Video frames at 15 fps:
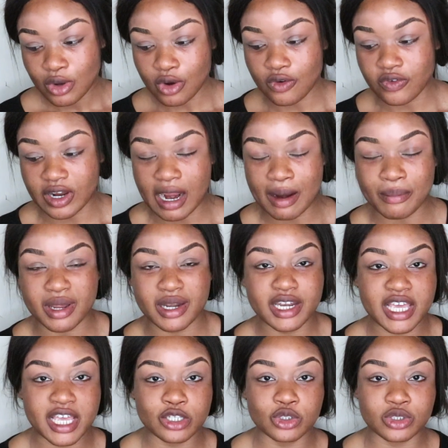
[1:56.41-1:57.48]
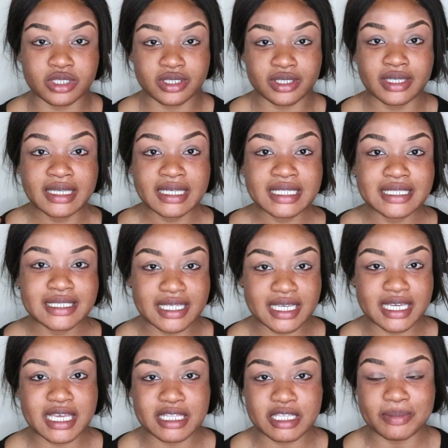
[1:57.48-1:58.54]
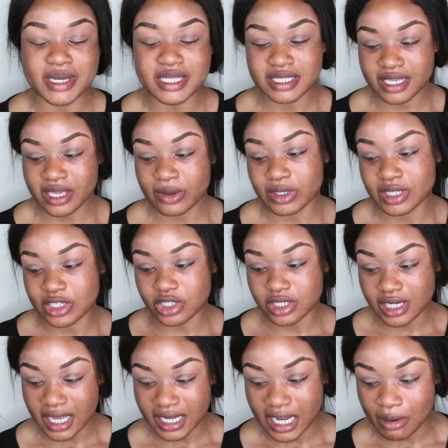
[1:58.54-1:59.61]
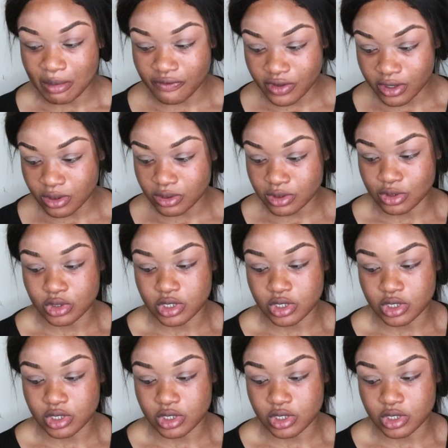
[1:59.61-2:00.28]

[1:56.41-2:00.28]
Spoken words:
off camera and let it just sink into my skin, because I just like how it feels.